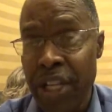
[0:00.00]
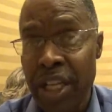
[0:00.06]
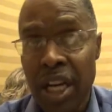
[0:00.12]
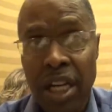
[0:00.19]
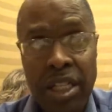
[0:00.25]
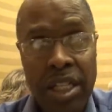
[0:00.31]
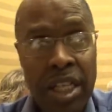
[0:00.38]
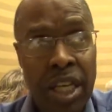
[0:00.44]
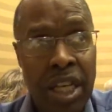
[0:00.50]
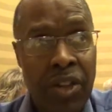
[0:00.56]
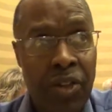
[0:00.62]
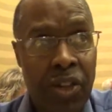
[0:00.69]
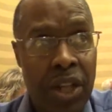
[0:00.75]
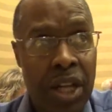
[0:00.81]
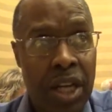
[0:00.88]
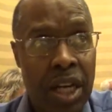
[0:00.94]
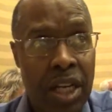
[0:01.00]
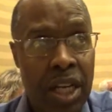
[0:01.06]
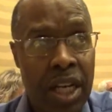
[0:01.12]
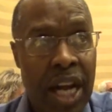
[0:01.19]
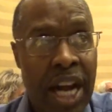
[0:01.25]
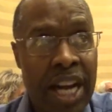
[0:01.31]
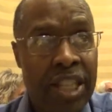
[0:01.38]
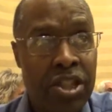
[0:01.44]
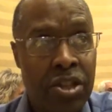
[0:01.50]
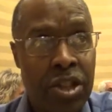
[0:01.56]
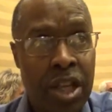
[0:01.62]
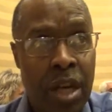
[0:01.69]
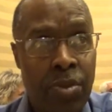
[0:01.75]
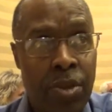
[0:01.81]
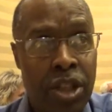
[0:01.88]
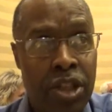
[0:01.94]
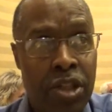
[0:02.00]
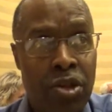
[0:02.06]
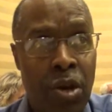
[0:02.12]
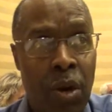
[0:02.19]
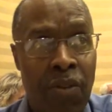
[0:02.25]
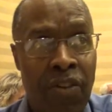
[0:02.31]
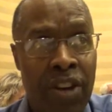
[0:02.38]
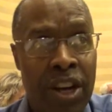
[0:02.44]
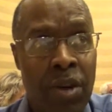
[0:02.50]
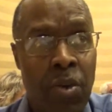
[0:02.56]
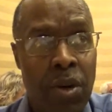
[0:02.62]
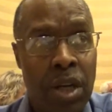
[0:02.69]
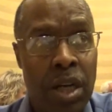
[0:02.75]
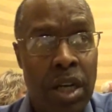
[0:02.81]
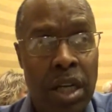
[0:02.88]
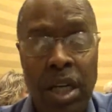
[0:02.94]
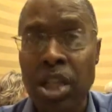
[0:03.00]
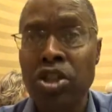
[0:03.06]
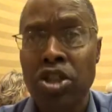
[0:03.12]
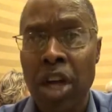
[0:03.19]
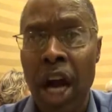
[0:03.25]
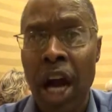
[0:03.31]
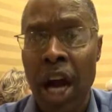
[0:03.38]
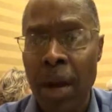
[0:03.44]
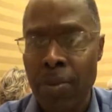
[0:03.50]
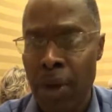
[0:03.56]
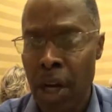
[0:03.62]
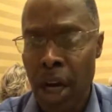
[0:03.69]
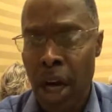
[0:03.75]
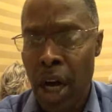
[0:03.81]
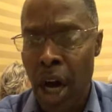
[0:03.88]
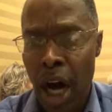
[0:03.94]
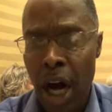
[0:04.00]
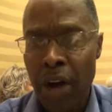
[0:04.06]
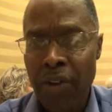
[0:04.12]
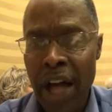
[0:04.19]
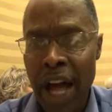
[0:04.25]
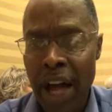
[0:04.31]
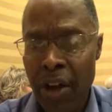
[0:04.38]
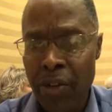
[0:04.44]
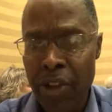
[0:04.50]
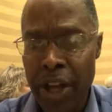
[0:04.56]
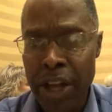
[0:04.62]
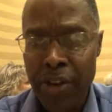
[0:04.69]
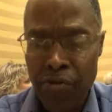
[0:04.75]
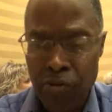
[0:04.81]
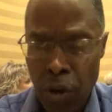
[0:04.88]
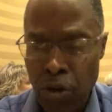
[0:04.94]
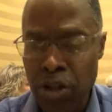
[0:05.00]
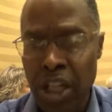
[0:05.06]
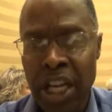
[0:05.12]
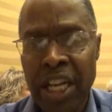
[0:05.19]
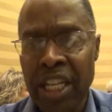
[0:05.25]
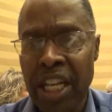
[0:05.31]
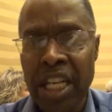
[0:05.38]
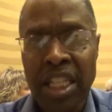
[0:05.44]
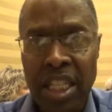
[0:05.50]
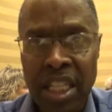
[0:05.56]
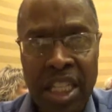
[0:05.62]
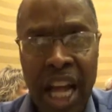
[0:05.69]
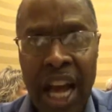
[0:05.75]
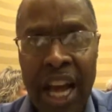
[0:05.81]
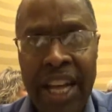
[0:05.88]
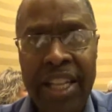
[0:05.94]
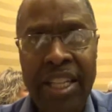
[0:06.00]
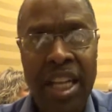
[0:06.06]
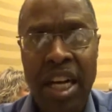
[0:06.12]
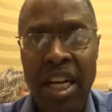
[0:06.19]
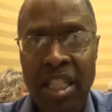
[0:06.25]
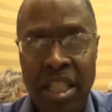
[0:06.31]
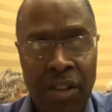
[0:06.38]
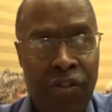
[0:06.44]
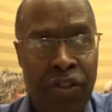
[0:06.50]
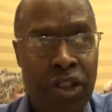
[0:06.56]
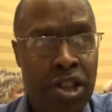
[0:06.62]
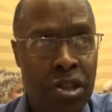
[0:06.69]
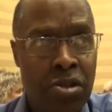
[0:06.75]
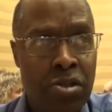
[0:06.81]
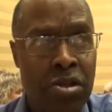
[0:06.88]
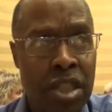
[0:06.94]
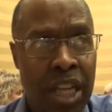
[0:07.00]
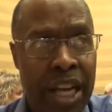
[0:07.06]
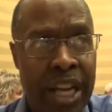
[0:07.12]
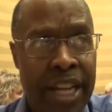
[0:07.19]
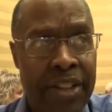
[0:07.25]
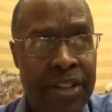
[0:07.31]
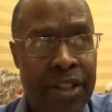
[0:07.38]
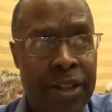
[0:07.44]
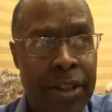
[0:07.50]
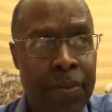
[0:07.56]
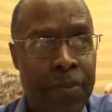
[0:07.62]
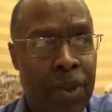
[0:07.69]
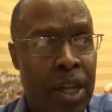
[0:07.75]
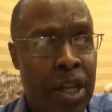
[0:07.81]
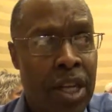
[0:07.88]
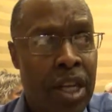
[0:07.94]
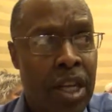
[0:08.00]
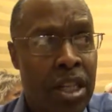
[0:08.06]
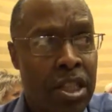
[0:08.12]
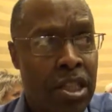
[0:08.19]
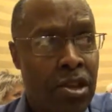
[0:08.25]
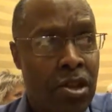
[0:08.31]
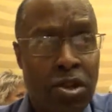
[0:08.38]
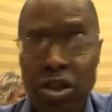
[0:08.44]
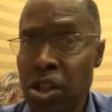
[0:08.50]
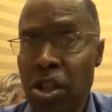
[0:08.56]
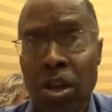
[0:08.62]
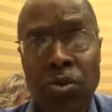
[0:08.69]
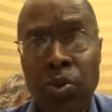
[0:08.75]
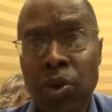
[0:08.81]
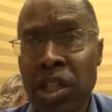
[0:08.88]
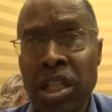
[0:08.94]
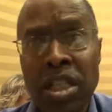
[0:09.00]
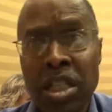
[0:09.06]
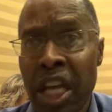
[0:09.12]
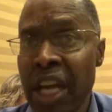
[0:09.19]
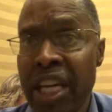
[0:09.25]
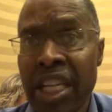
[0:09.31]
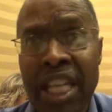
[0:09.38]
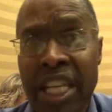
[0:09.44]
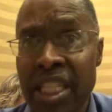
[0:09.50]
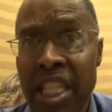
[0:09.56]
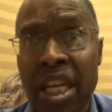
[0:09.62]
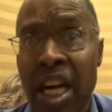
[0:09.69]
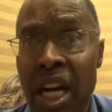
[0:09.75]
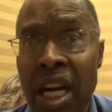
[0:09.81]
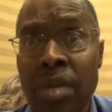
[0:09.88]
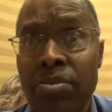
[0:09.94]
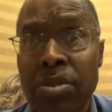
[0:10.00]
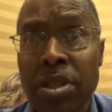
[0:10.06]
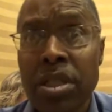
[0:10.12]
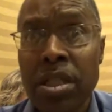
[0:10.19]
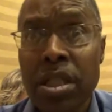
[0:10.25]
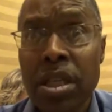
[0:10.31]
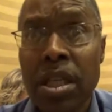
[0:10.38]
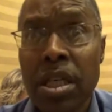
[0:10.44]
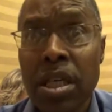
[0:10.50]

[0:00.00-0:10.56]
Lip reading: think Keith Kaiser and the commission do a good job on how they rotate and assign us officials, and so we just take it as it comes.